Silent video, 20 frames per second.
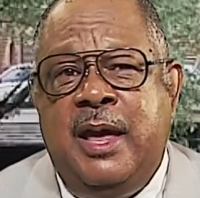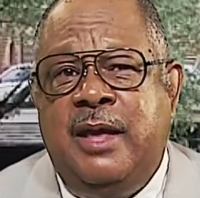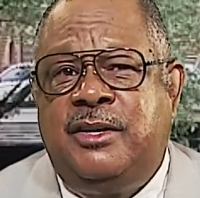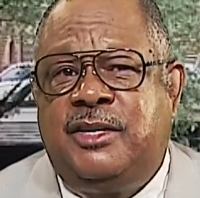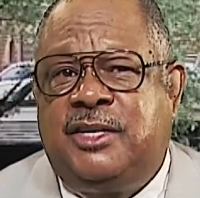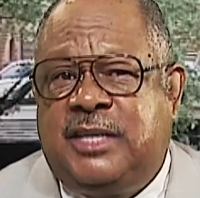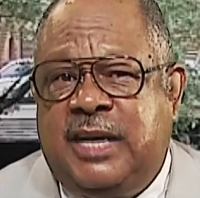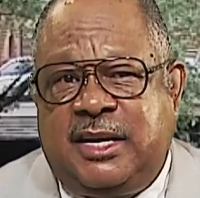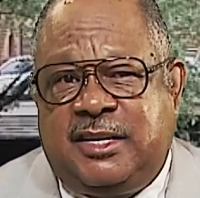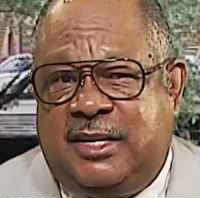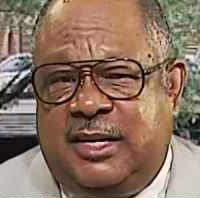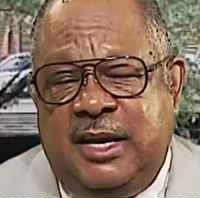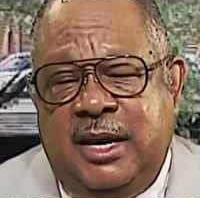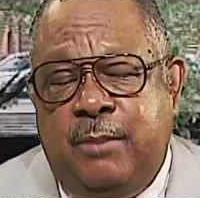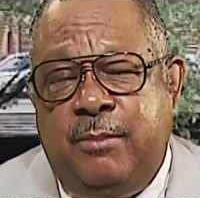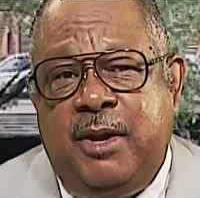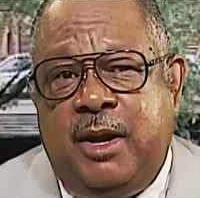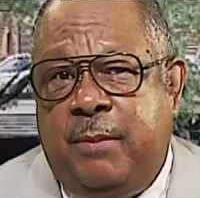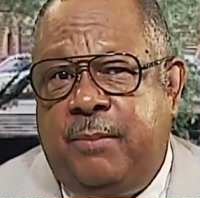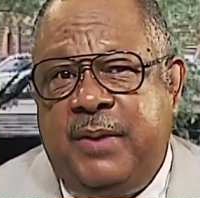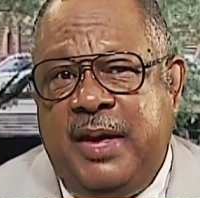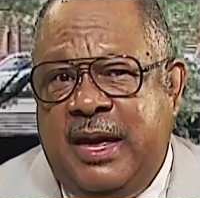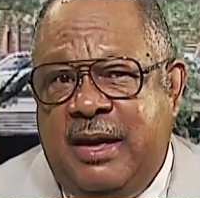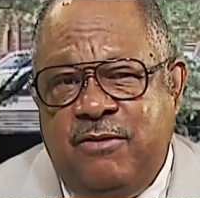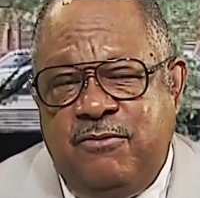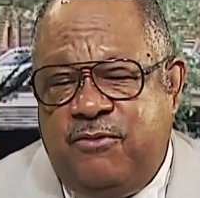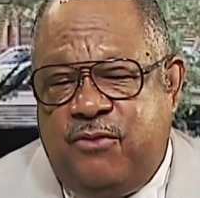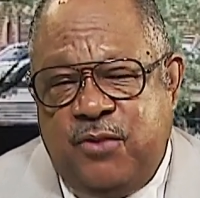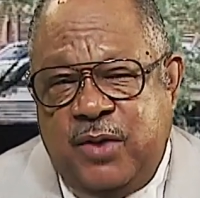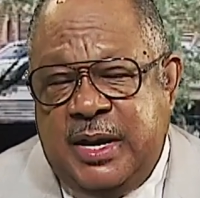sexing him up
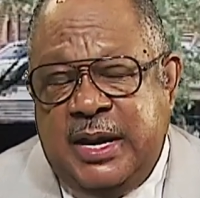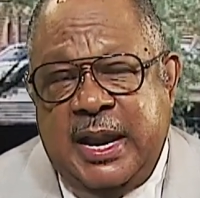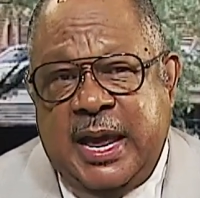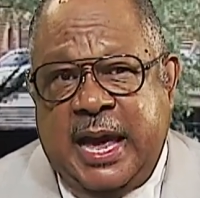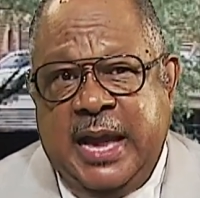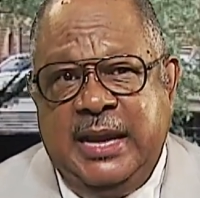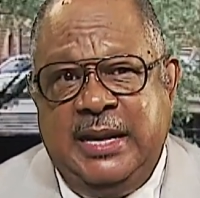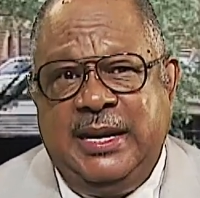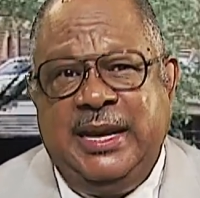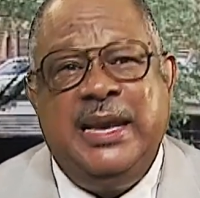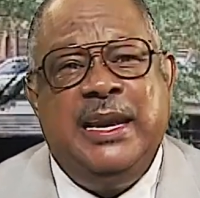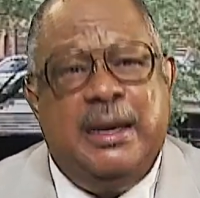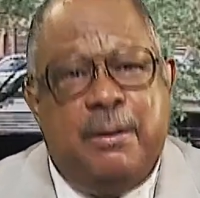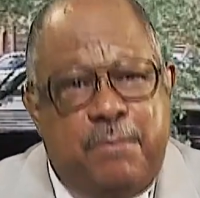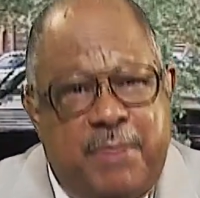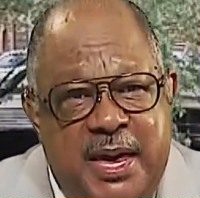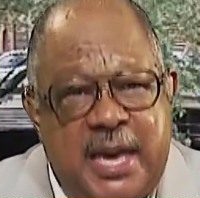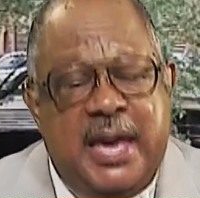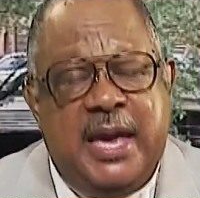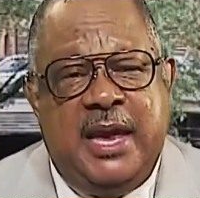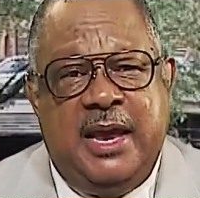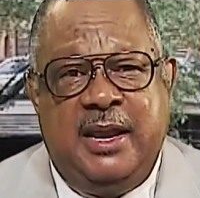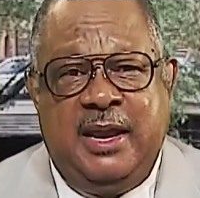every night in the bed.